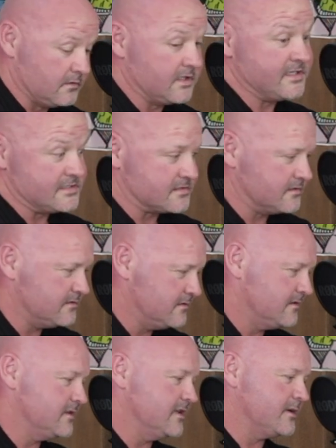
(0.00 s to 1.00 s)
It is.
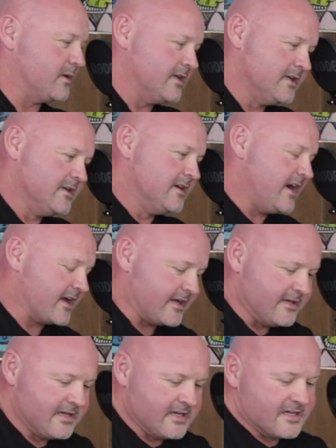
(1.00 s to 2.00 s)
Yeah, anyway. Okay.
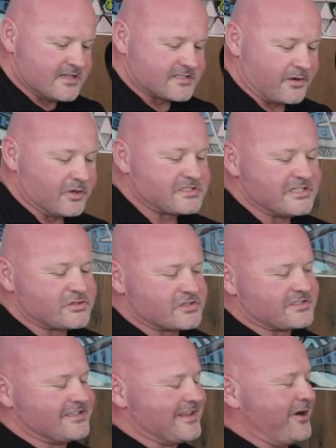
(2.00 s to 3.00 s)
So what's
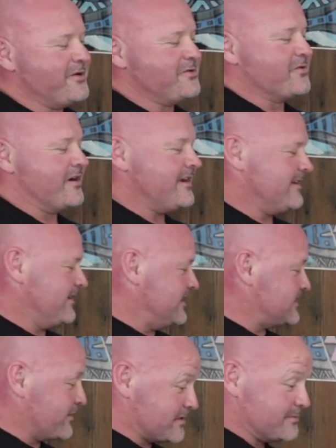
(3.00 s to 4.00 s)
interesting though, Greg,
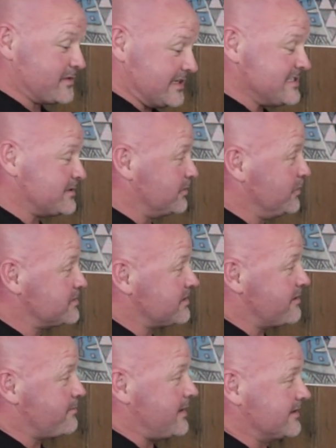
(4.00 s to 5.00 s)
is there are some things that will
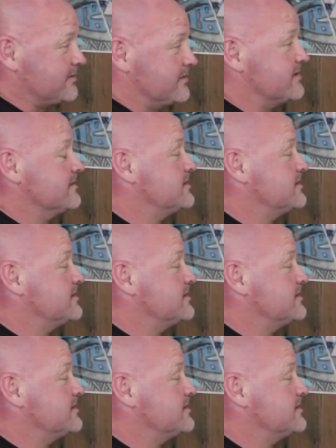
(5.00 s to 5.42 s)
also impact on it.